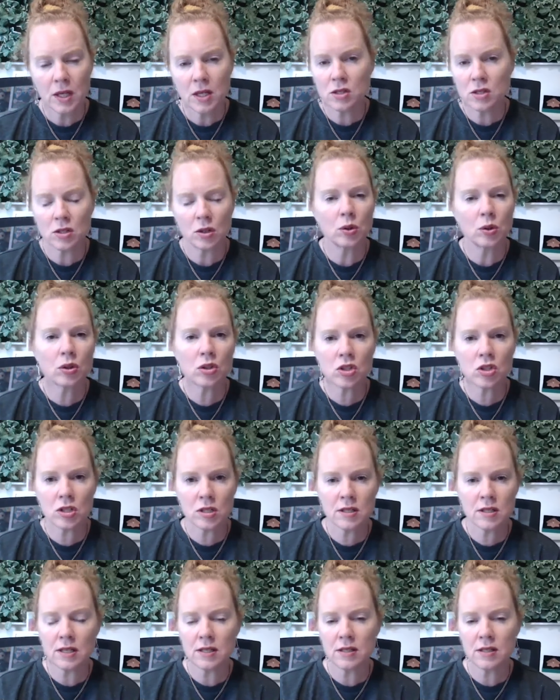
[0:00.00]
So not
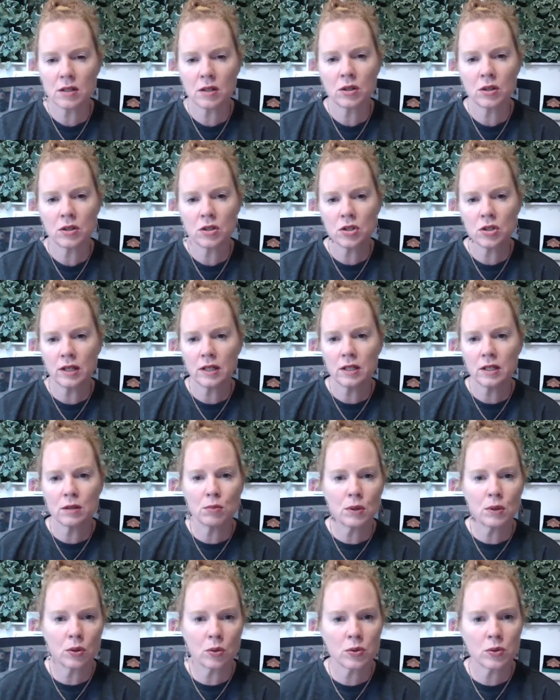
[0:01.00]
just as a contractor,
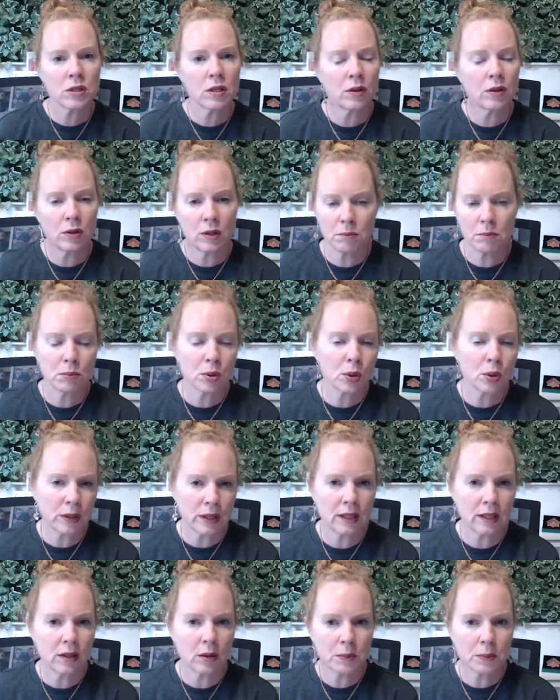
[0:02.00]
but also
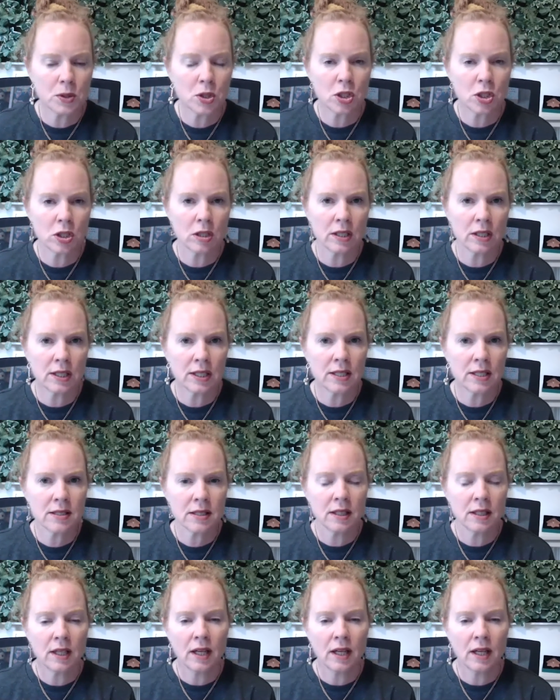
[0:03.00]
employee opportunities.